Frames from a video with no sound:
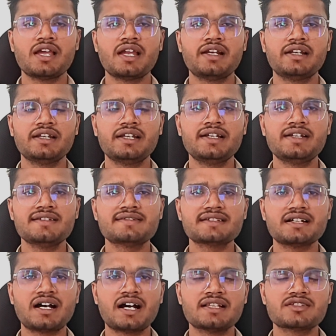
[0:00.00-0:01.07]
And it is
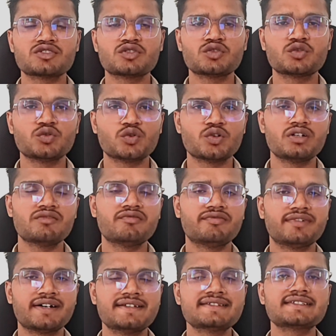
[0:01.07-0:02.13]
also
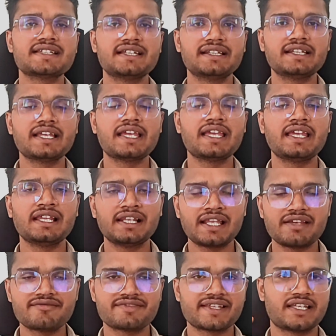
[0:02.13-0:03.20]
called once in a
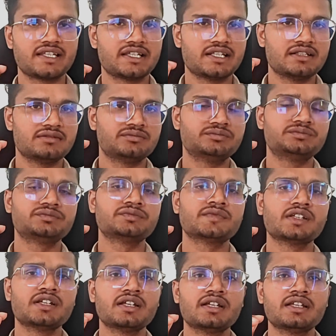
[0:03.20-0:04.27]
life cycle.
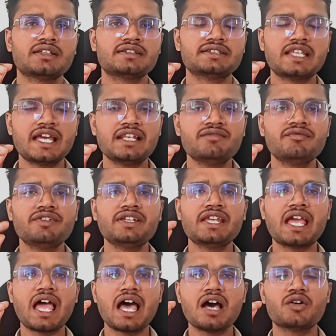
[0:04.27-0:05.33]
Then
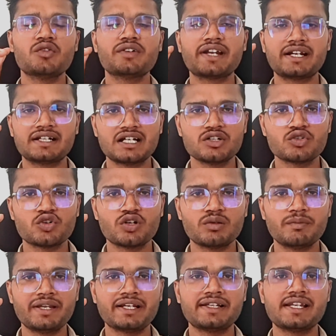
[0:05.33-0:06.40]
we have rendered
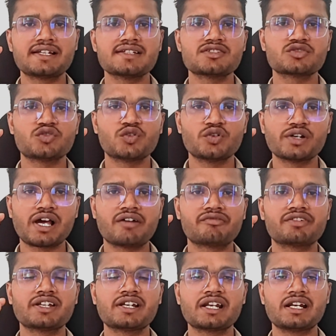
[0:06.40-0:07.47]
callback, that is called
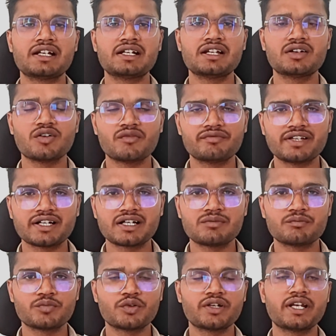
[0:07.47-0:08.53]
after render of the
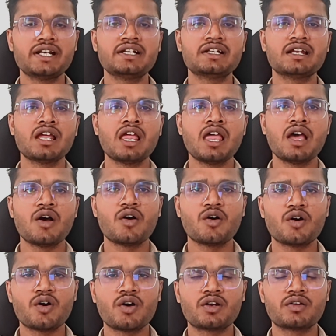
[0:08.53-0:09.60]
component
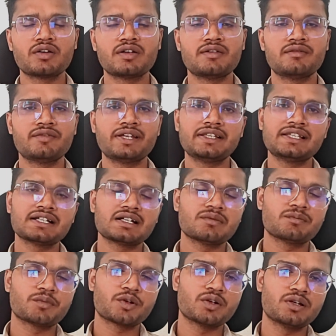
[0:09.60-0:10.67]
or when the
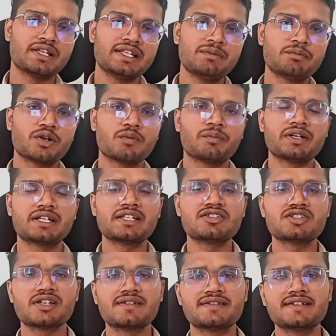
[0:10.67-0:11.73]
any property
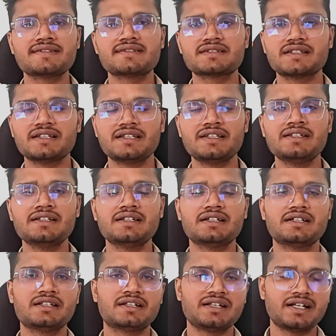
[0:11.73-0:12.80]
changes in
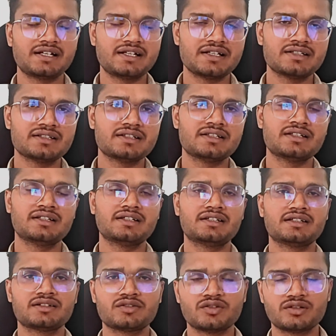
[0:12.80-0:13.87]
rendered
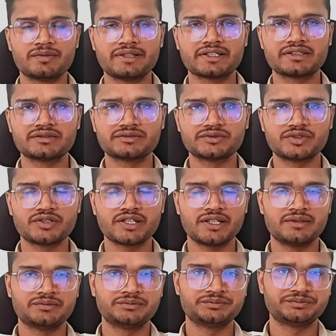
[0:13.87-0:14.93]
callback.
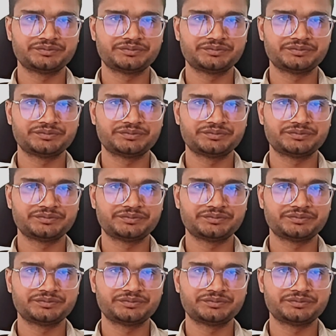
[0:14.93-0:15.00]
Okay.